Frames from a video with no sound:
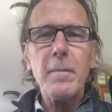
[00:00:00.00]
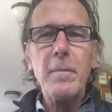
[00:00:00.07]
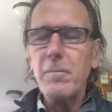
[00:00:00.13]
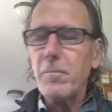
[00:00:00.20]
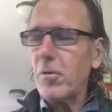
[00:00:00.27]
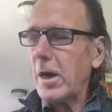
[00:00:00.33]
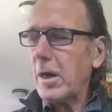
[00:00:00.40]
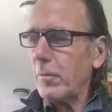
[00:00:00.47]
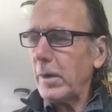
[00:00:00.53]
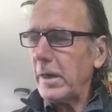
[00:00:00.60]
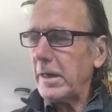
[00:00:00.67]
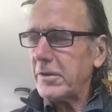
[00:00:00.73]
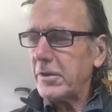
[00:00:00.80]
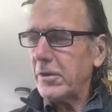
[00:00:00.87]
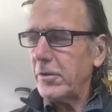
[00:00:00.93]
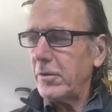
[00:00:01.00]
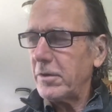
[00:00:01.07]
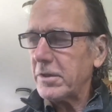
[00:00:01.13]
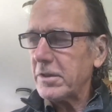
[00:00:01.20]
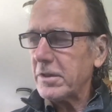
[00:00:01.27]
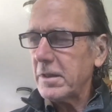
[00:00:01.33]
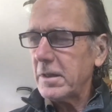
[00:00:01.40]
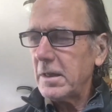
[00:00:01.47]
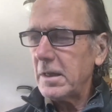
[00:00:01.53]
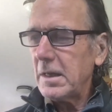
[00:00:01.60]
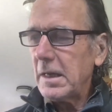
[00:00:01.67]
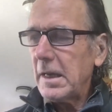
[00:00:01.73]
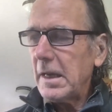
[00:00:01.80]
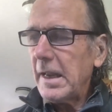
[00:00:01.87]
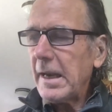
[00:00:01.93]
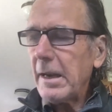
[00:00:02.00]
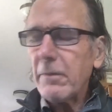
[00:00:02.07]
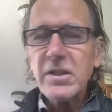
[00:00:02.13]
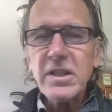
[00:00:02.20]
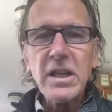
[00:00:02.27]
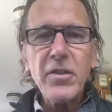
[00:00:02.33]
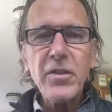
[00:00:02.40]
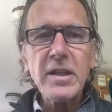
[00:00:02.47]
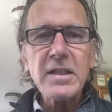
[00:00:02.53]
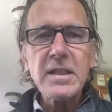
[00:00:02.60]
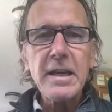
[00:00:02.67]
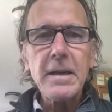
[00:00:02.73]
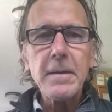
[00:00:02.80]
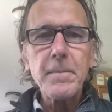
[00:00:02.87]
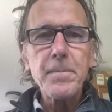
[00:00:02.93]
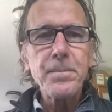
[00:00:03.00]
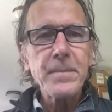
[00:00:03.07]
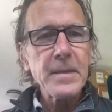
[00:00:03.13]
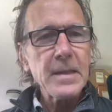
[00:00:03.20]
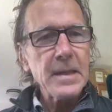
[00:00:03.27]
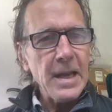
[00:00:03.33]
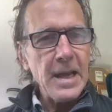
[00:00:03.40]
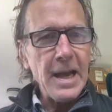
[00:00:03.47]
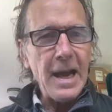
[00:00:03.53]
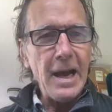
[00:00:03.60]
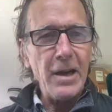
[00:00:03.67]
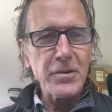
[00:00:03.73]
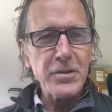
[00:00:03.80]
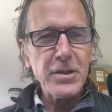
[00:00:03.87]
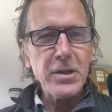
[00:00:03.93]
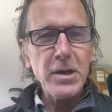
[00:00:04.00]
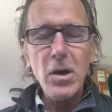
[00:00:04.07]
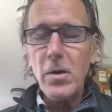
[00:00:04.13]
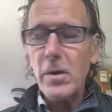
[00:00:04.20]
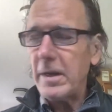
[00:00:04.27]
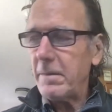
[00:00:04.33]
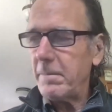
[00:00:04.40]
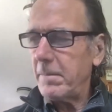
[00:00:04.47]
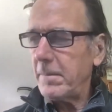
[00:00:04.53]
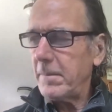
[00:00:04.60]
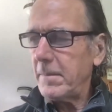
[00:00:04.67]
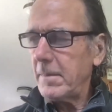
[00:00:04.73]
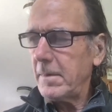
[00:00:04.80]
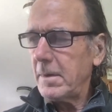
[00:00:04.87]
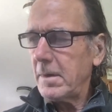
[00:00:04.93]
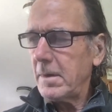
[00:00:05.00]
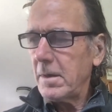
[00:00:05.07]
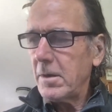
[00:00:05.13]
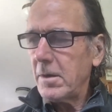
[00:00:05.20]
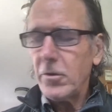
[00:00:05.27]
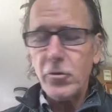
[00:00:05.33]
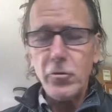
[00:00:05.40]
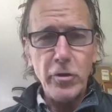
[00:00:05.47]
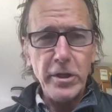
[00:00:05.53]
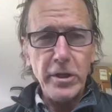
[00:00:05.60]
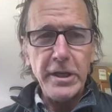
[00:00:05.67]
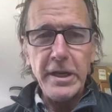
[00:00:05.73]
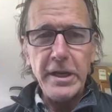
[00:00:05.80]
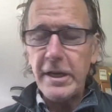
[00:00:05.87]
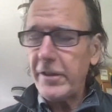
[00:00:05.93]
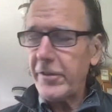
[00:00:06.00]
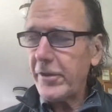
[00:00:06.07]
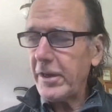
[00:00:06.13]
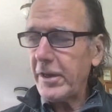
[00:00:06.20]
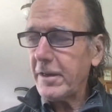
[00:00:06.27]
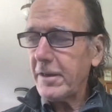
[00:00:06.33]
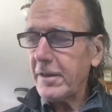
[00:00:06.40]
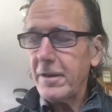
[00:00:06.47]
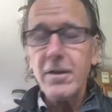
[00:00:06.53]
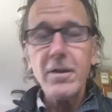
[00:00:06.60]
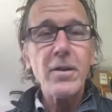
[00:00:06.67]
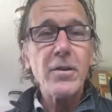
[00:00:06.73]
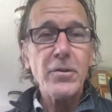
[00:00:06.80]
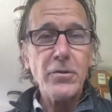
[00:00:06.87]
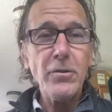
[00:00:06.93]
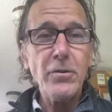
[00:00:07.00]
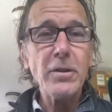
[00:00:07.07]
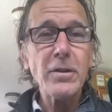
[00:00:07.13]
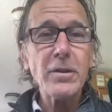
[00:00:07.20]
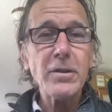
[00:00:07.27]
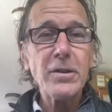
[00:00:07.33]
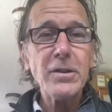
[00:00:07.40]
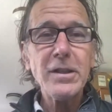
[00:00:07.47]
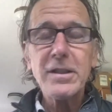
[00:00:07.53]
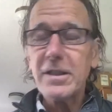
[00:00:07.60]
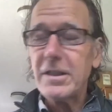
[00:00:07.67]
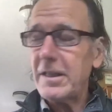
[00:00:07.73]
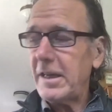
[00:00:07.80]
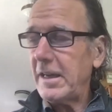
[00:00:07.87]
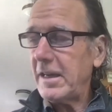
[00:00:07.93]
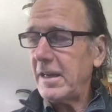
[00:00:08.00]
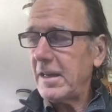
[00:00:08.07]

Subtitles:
and Broadway tunes. And I would say things like, how's it going? You need anything? You look good today.